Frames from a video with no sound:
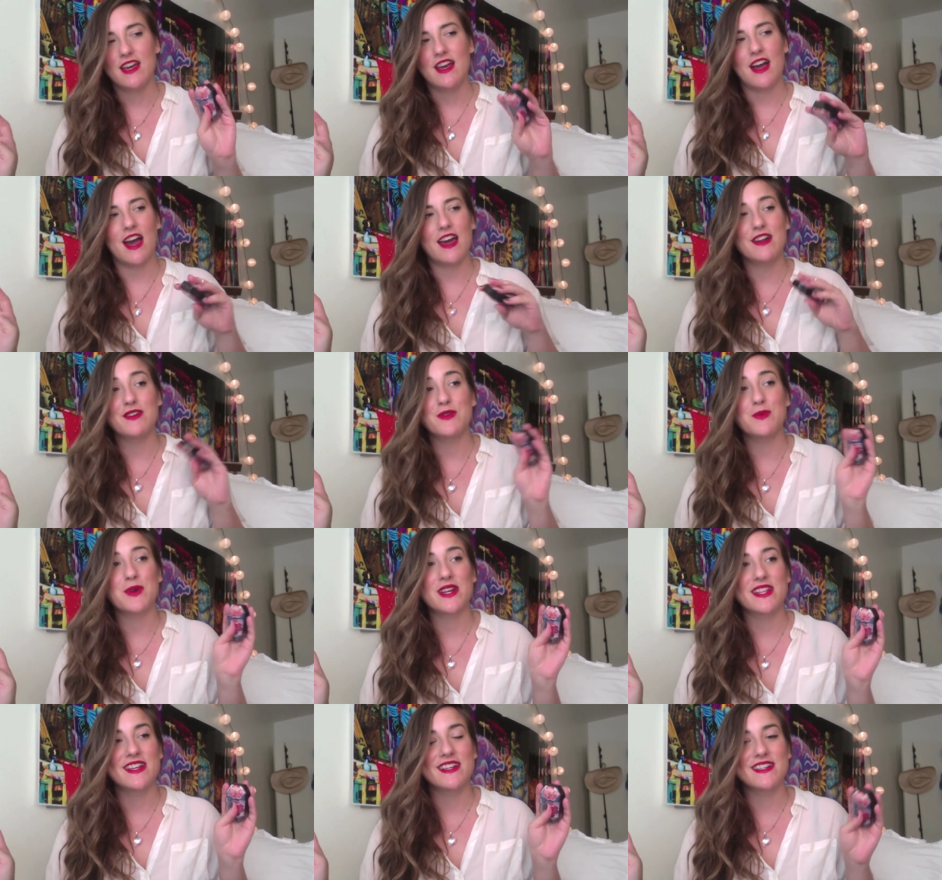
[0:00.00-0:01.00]
I don't know what
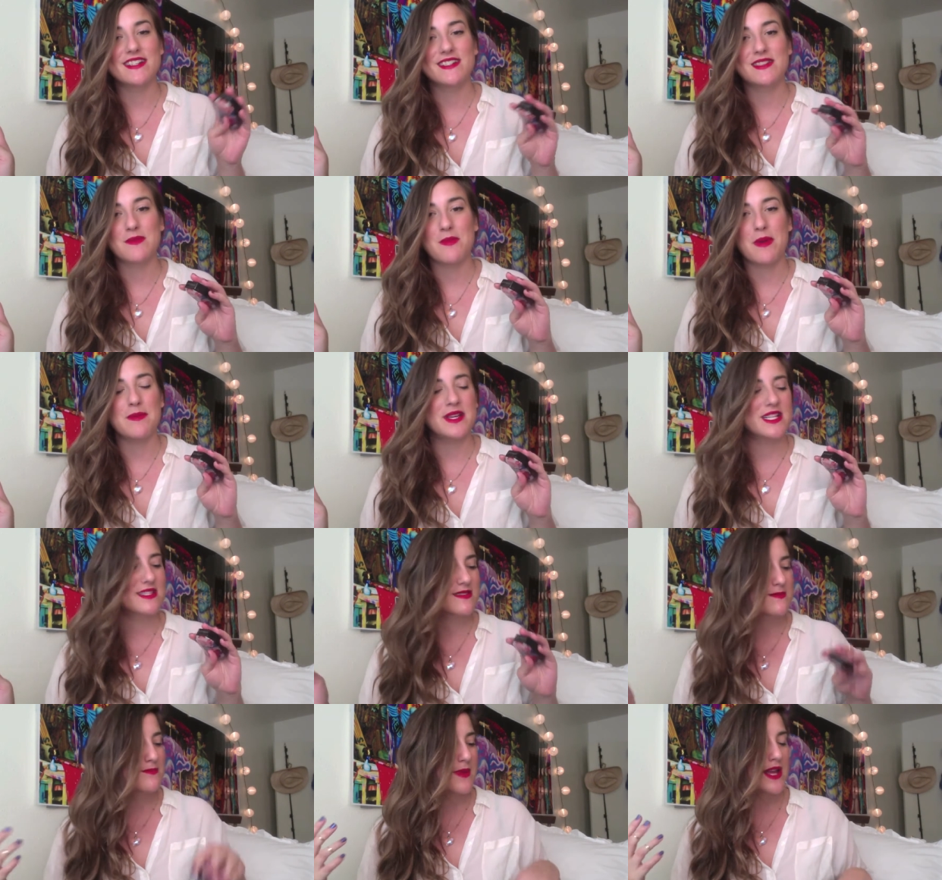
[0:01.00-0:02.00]
it is. Maybe
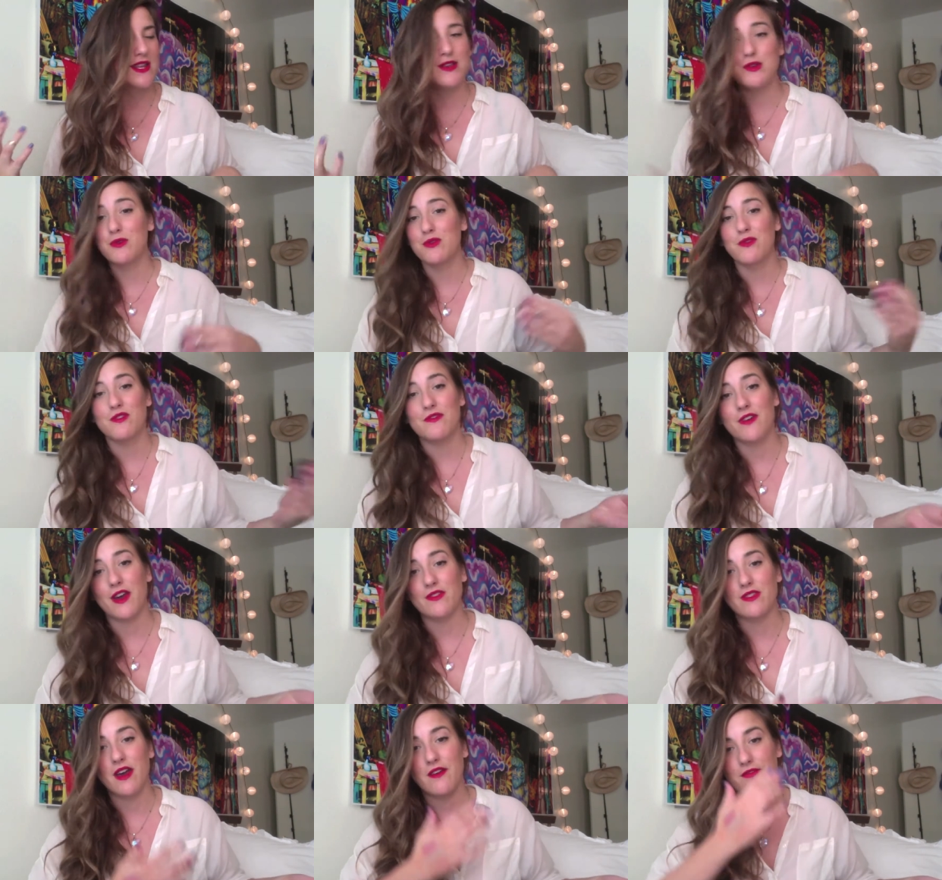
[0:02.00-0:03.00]
it's my
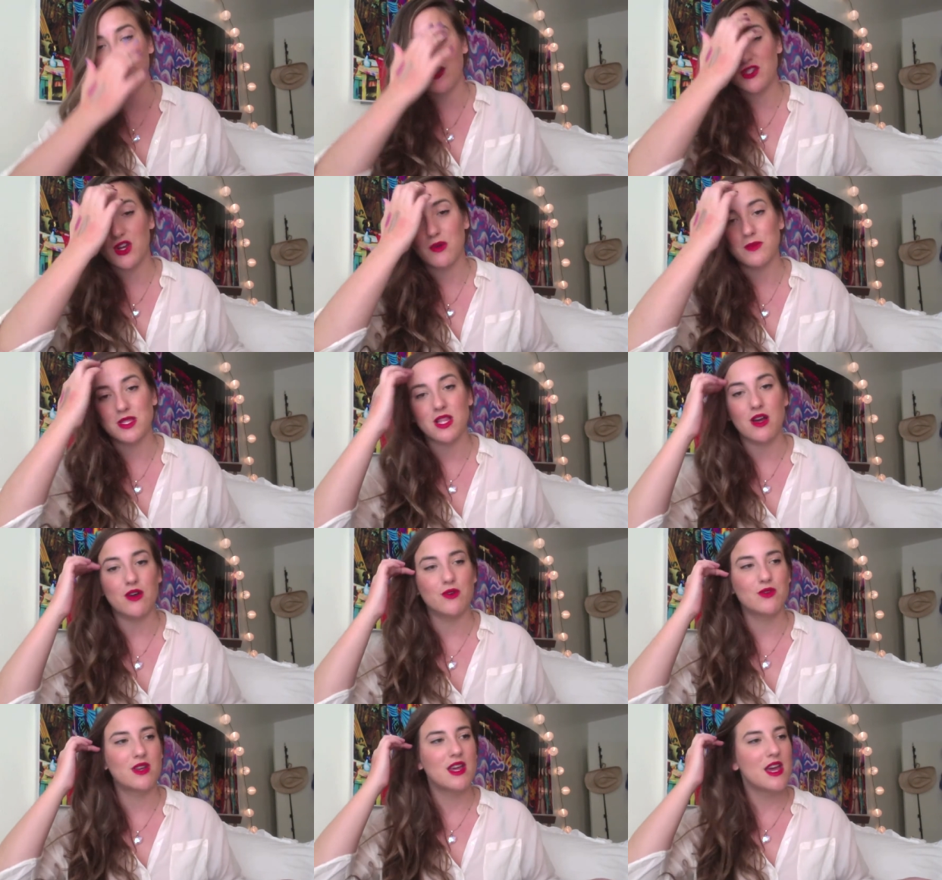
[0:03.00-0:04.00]
newfound love for Jo
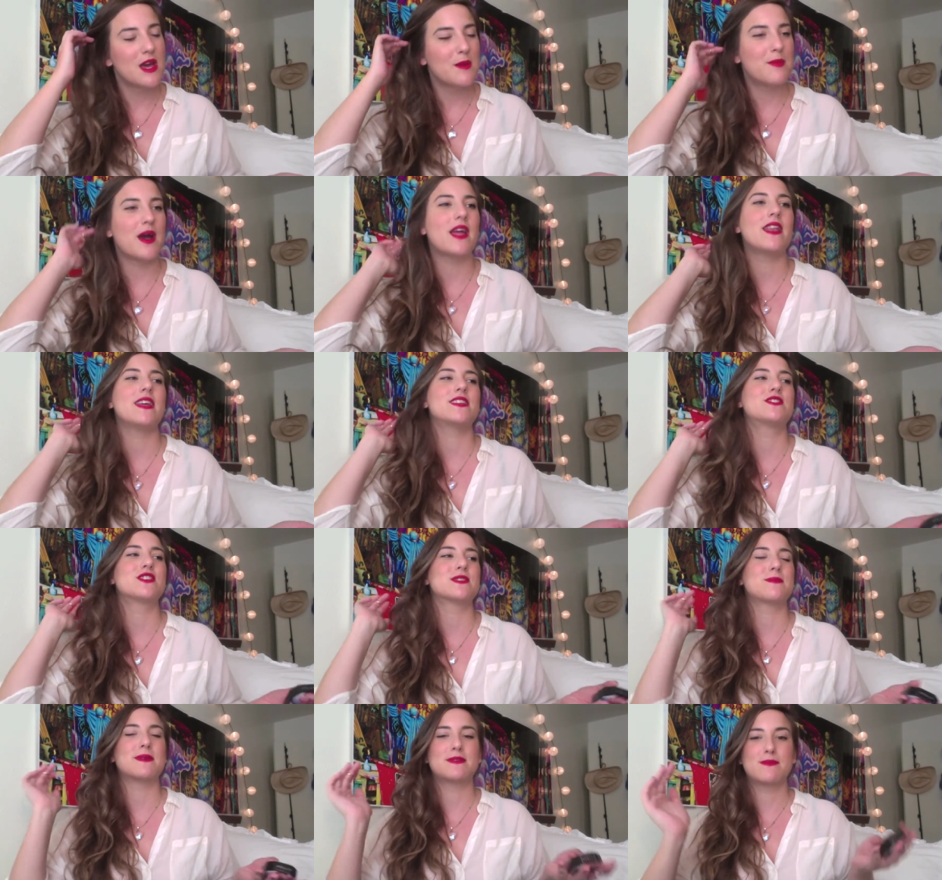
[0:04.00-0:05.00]
Malone, but it
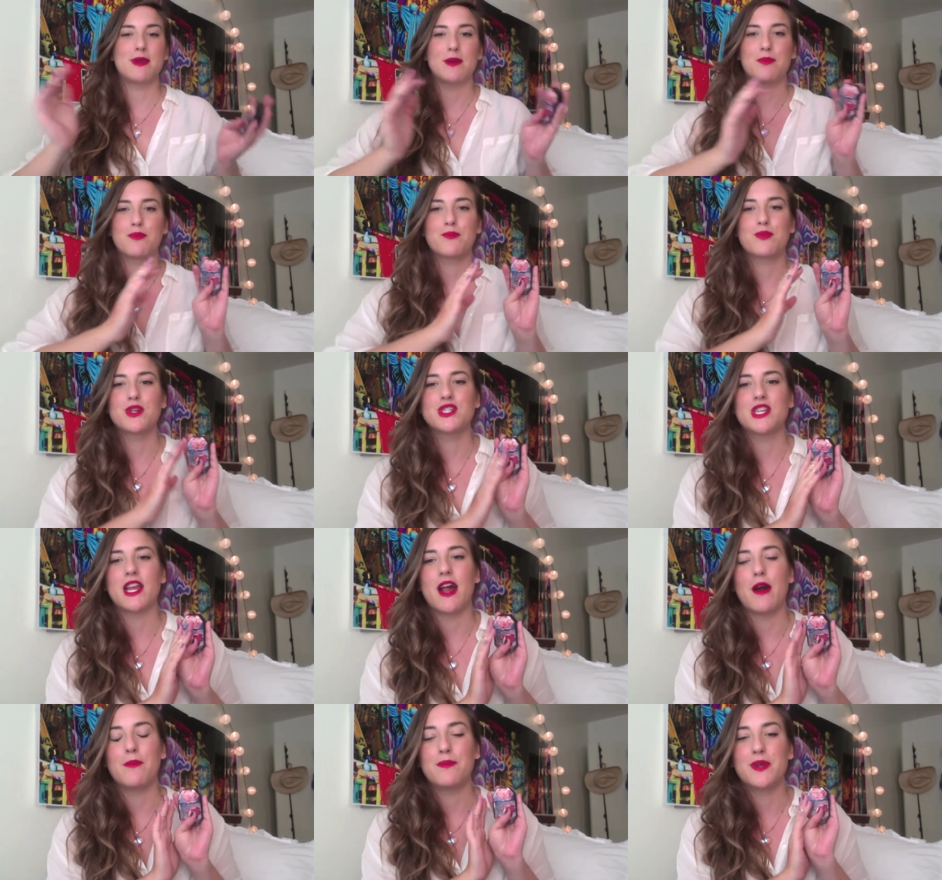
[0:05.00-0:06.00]
just makes me appreciate
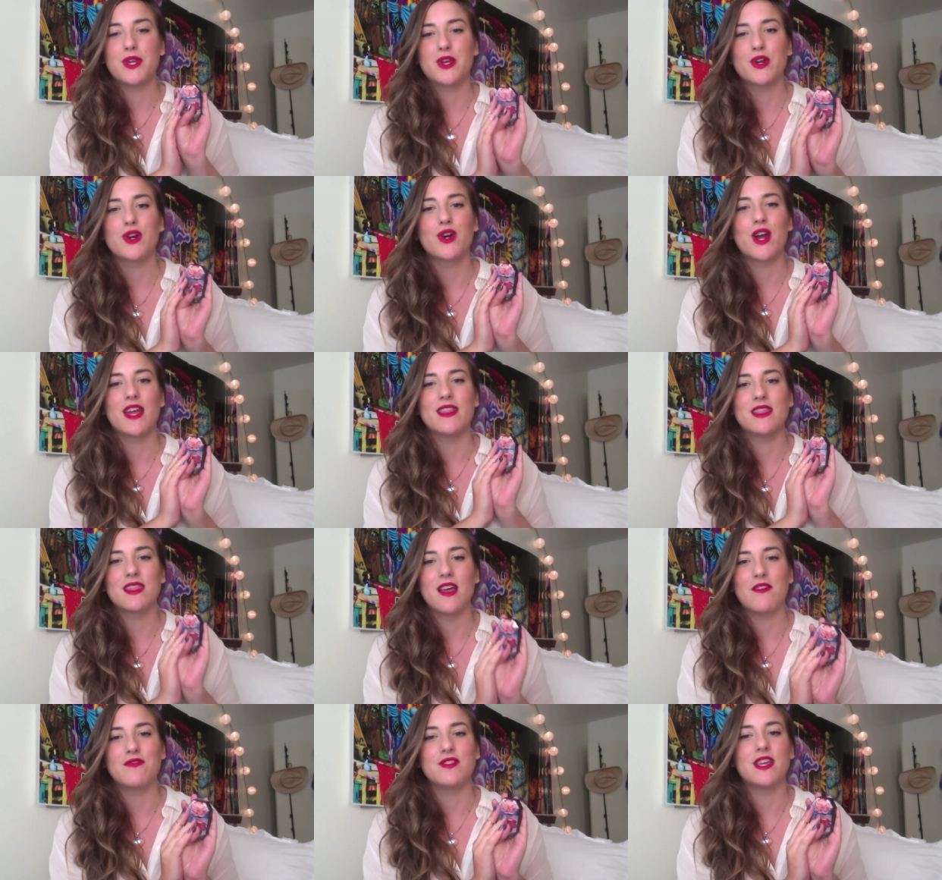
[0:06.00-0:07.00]
how pure and
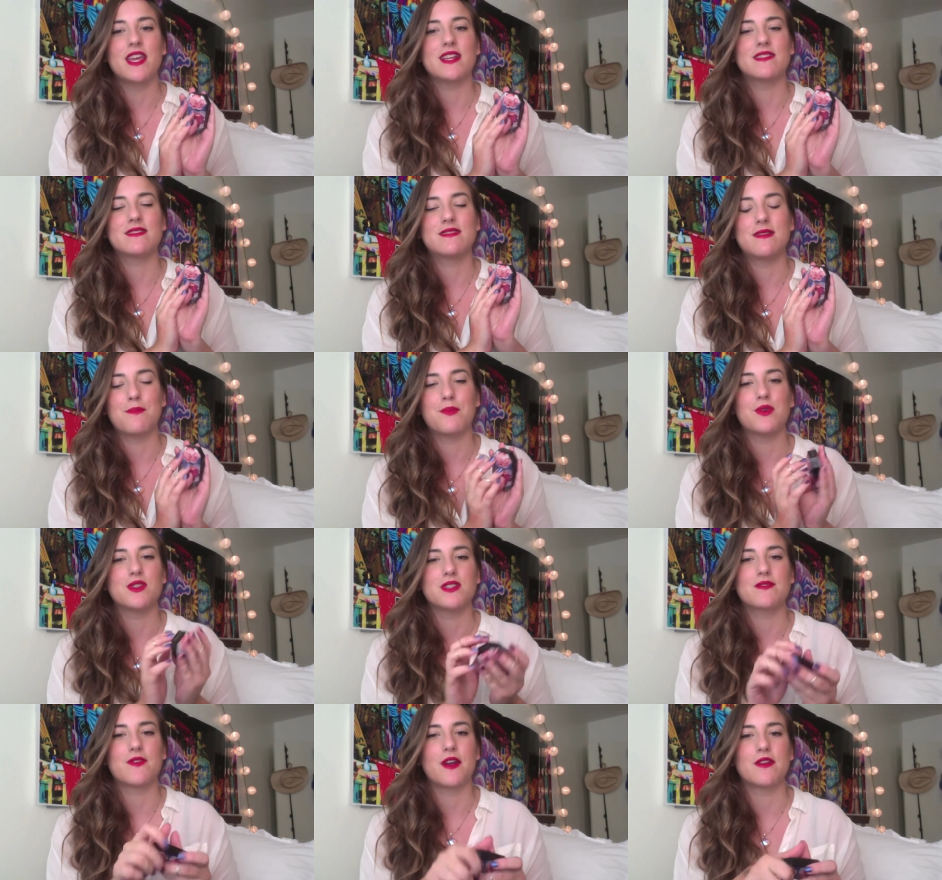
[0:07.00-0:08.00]
lovely and simple
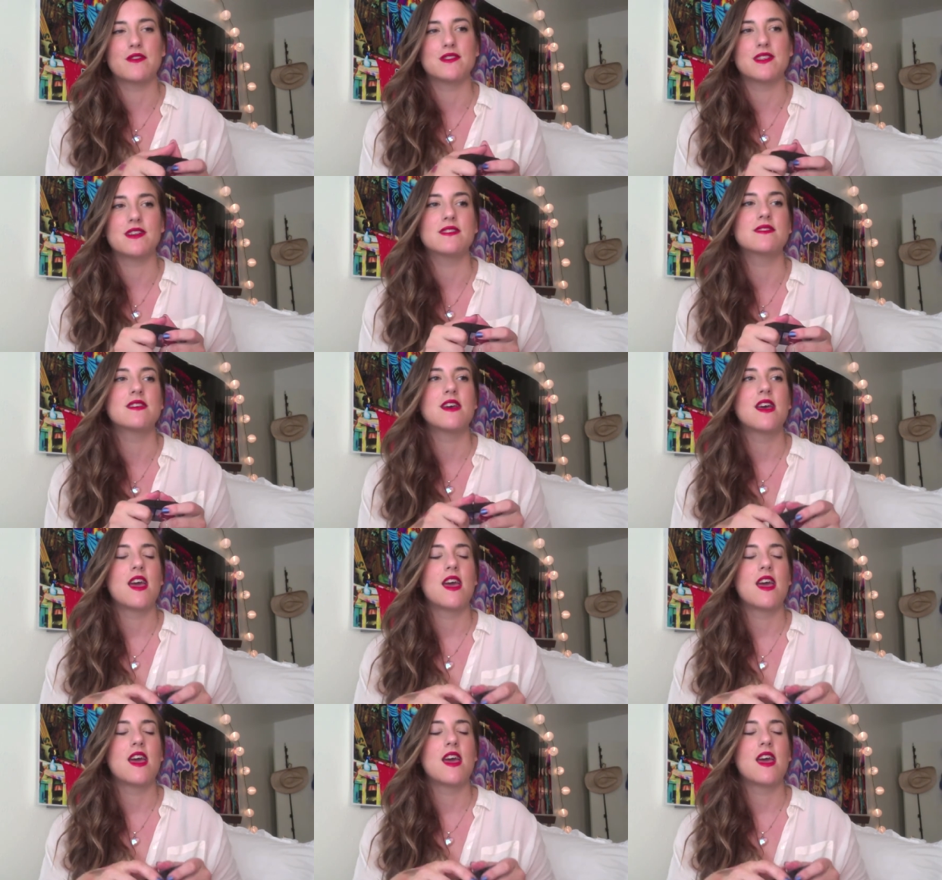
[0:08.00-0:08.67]
this fragrance is.